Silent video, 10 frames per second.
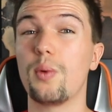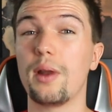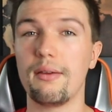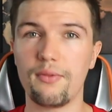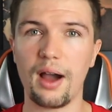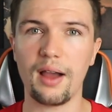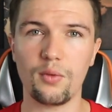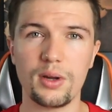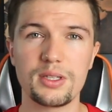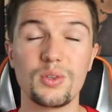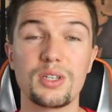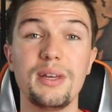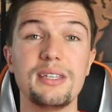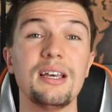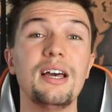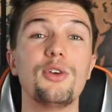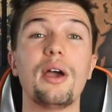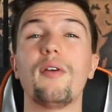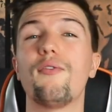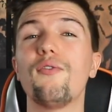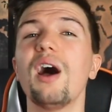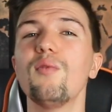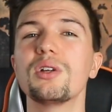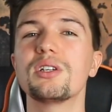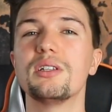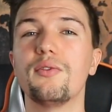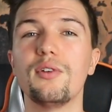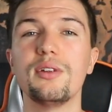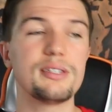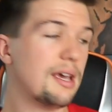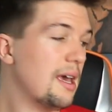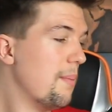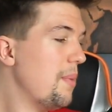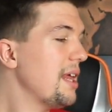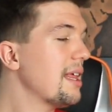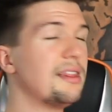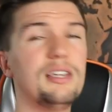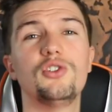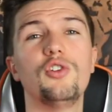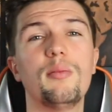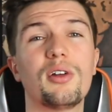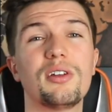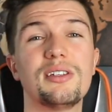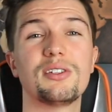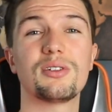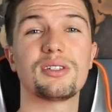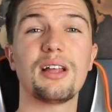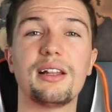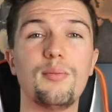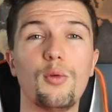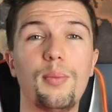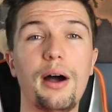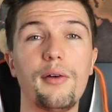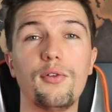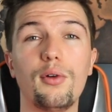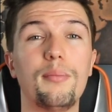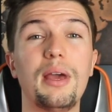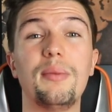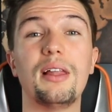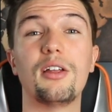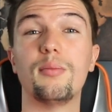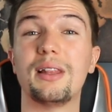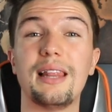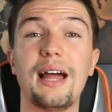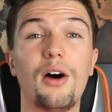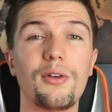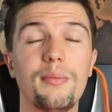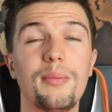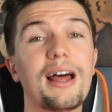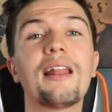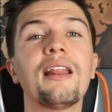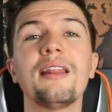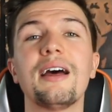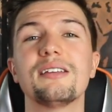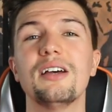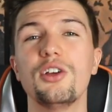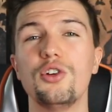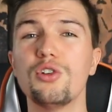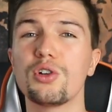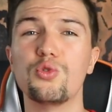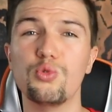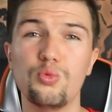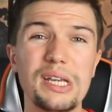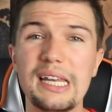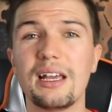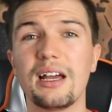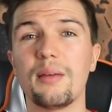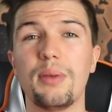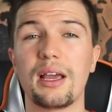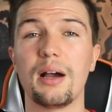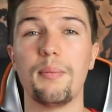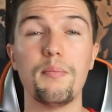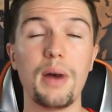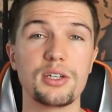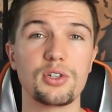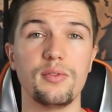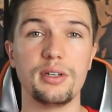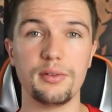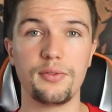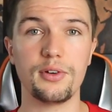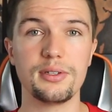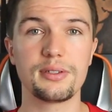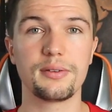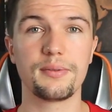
25 watts, which means you have a 5-watt difference, meaning that these studio monitors are slightly more powerful, maybe a little bit louder, but other than that, you're not really going to pick up much of a difference.